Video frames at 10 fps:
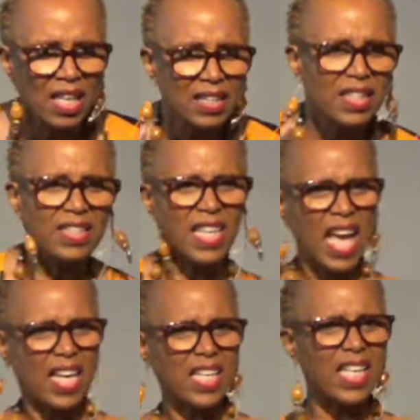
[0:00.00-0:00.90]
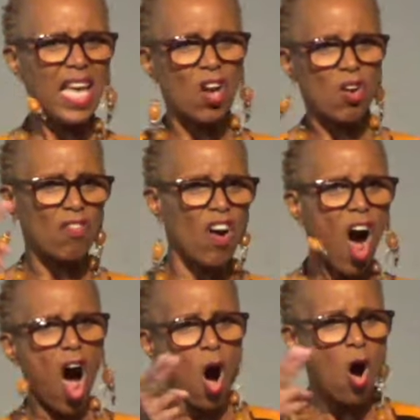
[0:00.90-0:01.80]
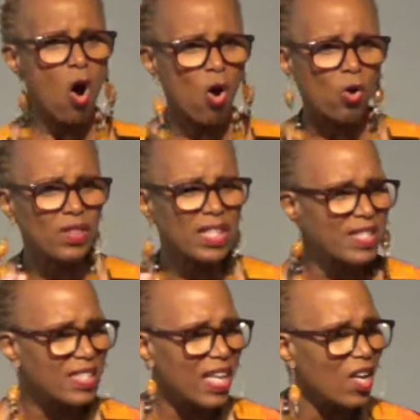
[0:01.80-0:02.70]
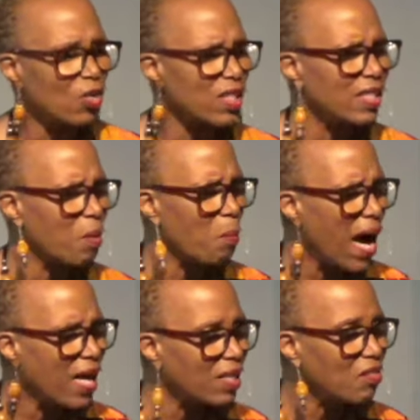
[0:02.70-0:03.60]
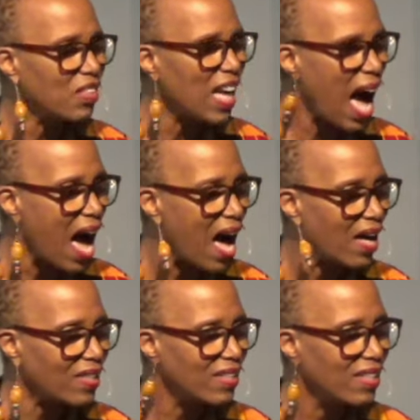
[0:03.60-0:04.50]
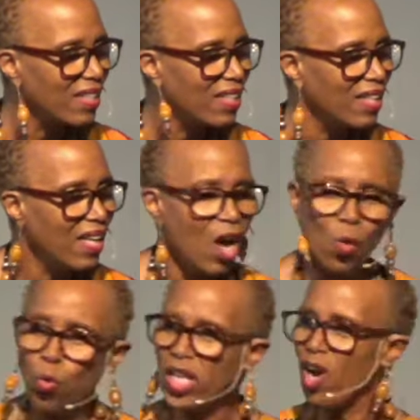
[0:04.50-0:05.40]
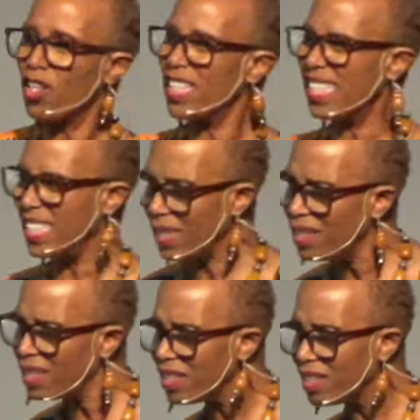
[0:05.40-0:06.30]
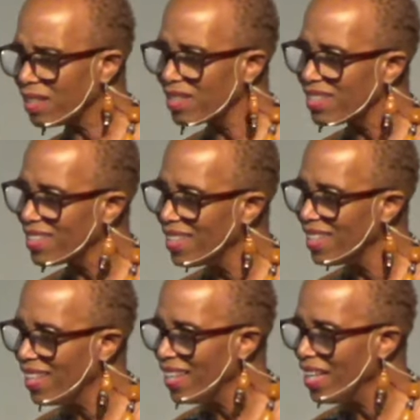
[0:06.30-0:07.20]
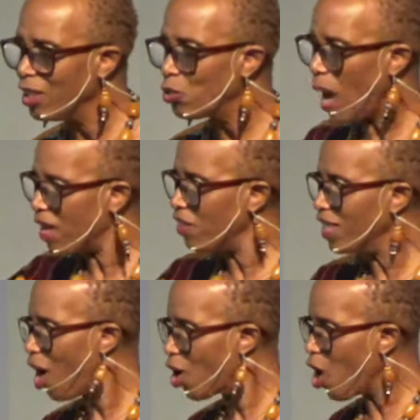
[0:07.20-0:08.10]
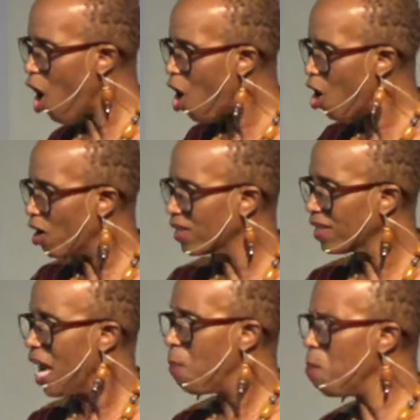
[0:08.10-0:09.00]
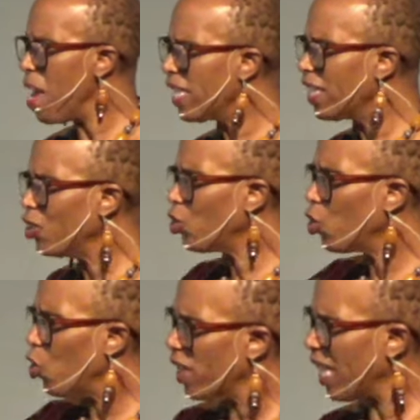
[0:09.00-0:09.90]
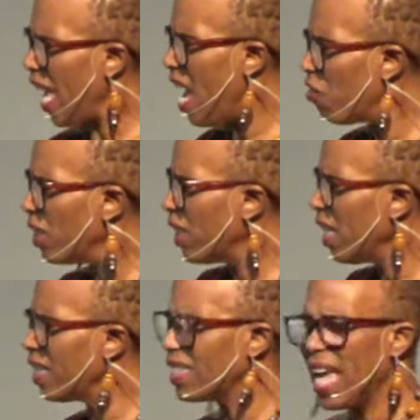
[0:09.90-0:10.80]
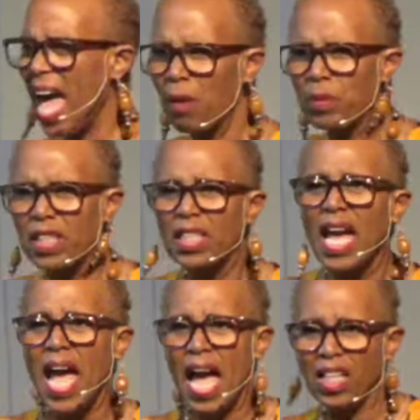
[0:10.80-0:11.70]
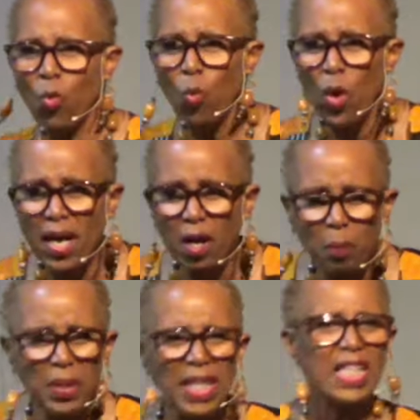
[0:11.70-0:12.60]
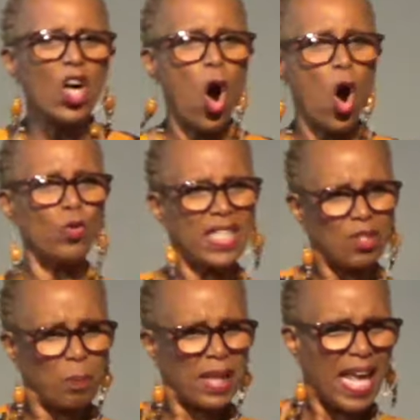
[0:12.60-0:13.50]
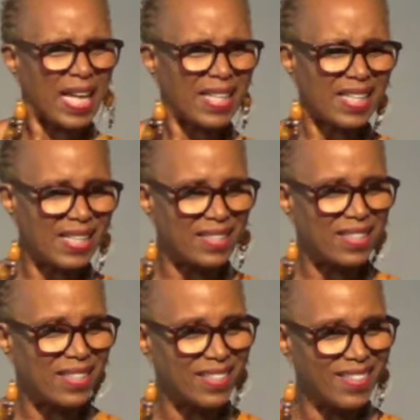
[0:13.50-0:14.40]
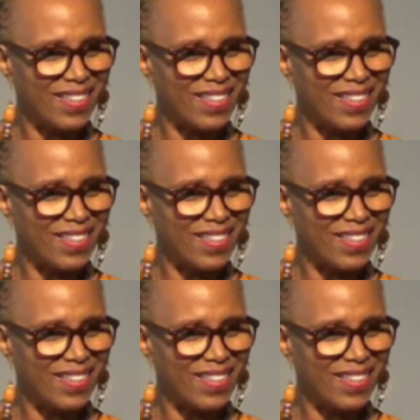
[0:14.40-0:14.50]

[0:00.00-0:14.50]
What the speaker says: to take care of all the cells in the body of God. We are the sentinels driving our cars, making sure that everything is happening and in well-being on this planet.